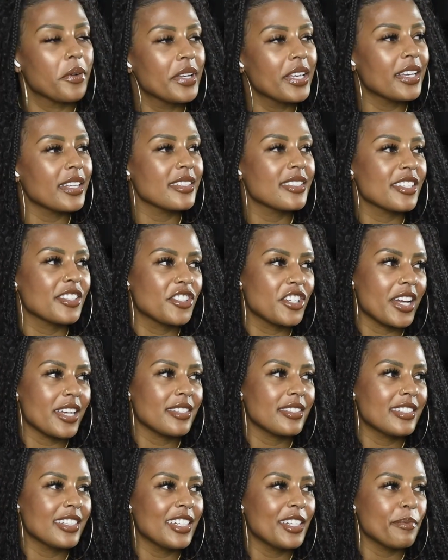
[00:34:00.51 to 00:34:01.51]
He can
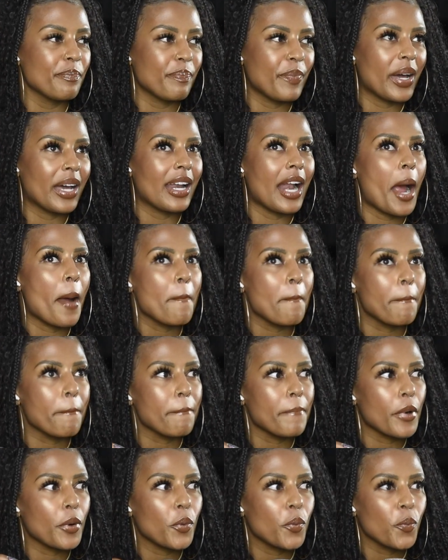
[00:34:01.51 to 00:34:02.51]
suggest it, but I'm
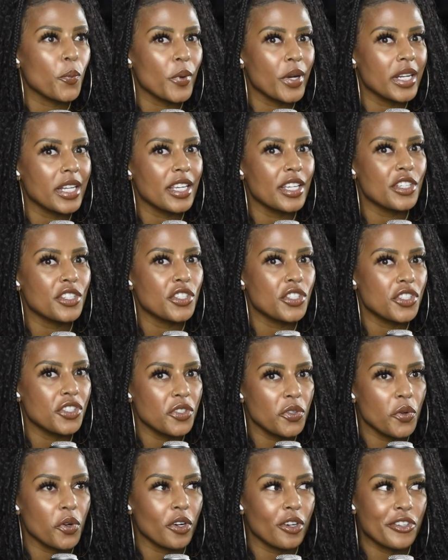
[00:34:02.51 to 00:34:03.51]
pretty
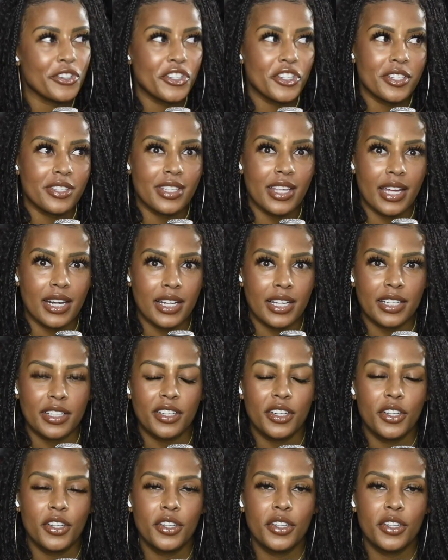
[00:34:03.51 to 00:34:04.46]
sure she's going to